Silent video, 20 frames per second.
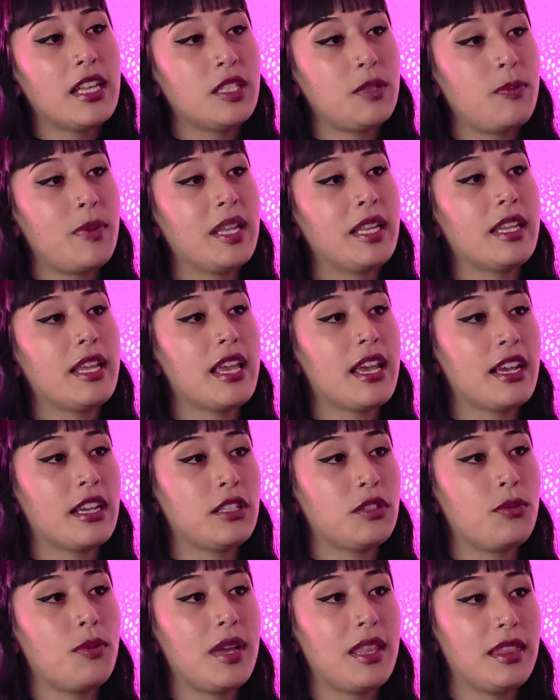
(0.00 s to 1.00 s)
been
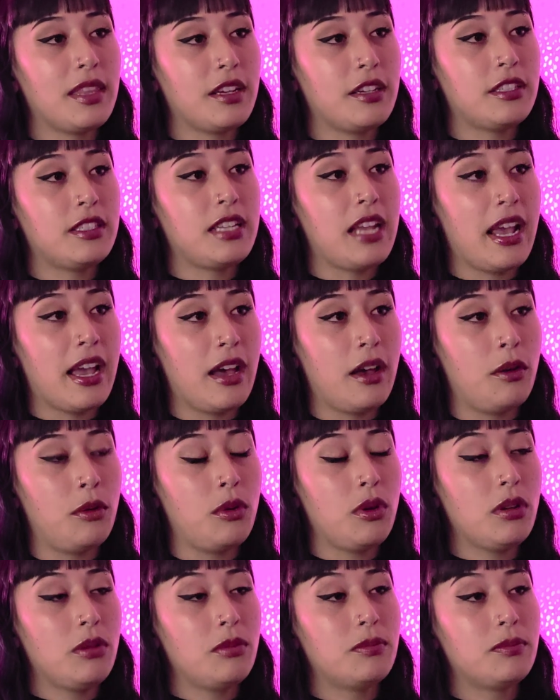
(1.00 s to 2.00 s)
kicked when they're
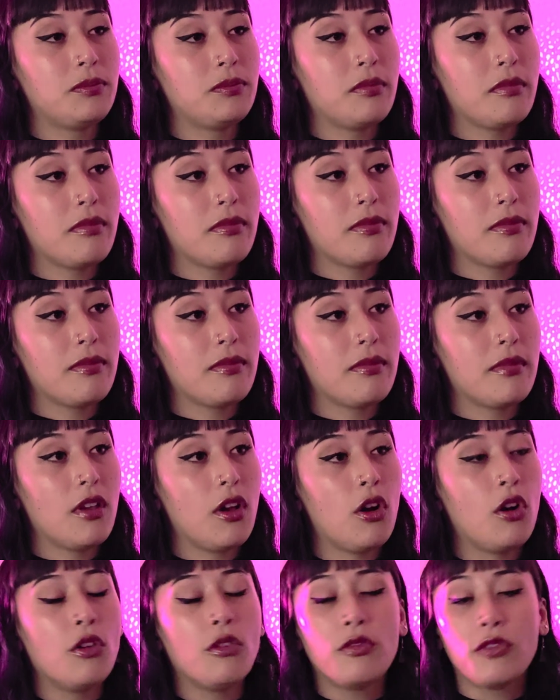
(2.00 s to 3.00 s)
down
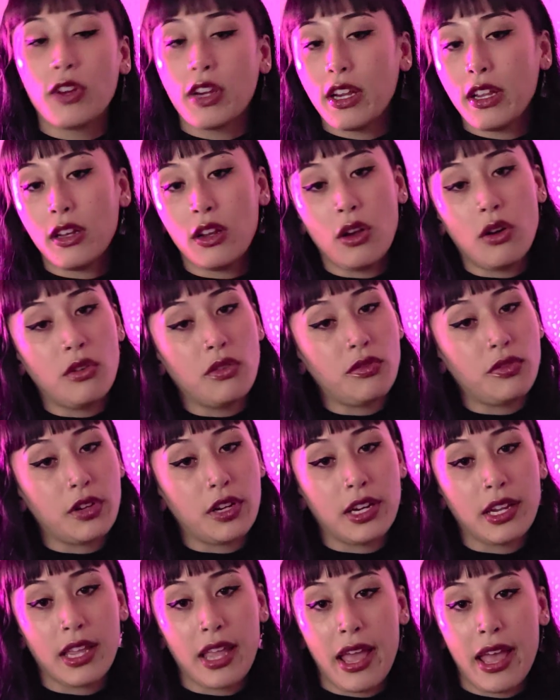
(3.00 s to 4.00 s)
over and
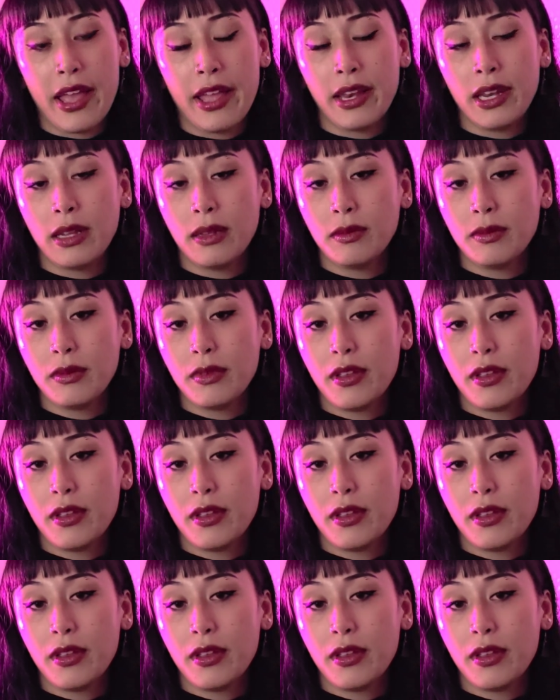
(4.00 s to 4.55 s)
over again.